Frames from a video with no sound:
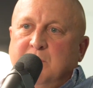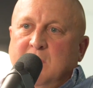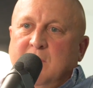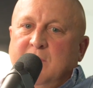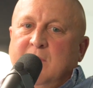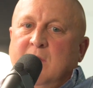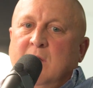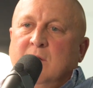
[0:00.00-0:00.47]
It's
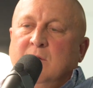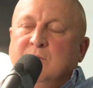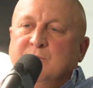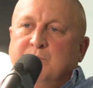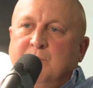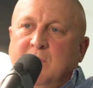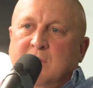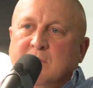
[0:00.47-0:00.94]
being
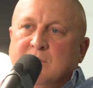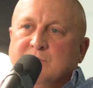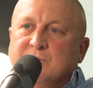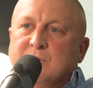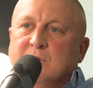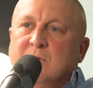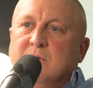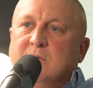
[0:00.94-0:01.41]
there, it's being
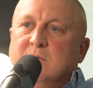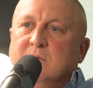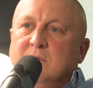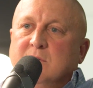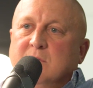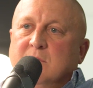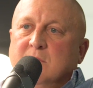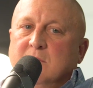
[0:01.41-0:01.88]

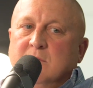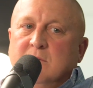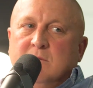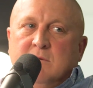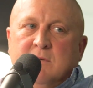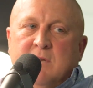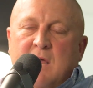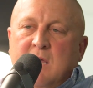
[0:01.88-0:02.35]
concerned,
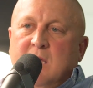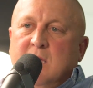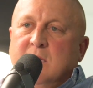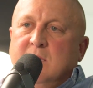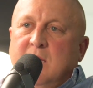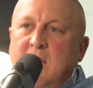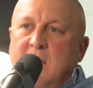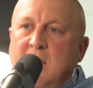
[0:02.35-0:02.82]

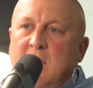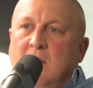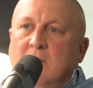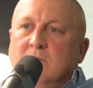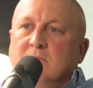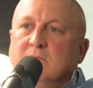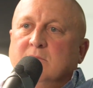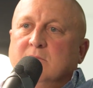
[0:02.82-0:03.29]
day in, day
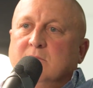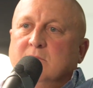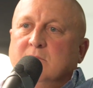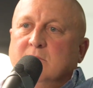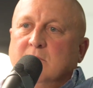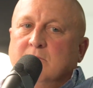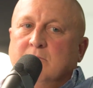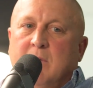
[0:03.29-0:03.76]
out.
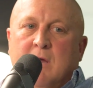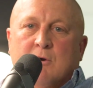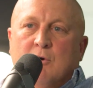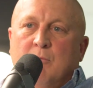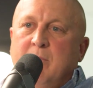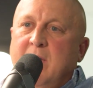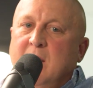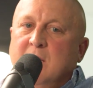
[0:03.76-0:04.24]

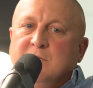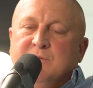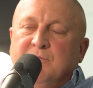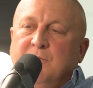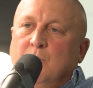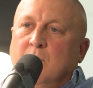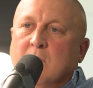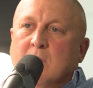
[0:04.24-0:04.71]

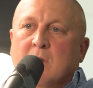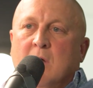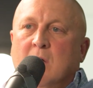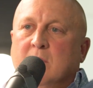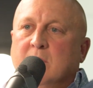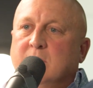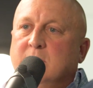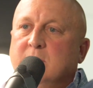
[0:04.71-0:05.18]
Micromanage, if you want to
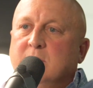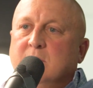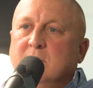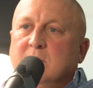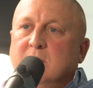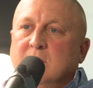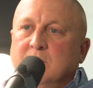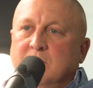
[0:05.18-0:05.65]
call it.
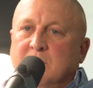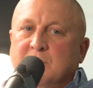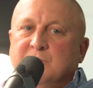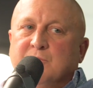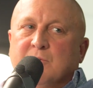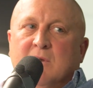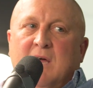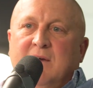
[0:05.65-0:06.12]

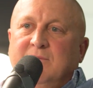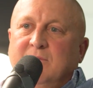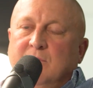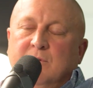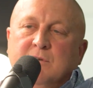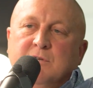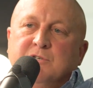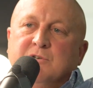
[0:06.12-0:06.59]
But it's your
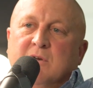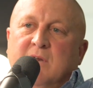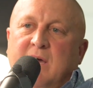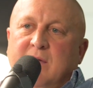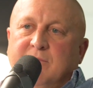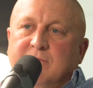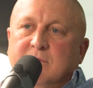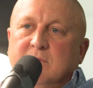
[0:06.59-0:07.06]
livelihood. It's
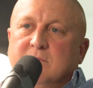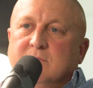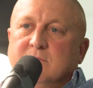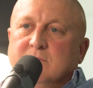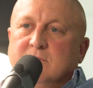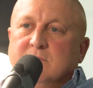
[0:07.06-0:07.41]
your life.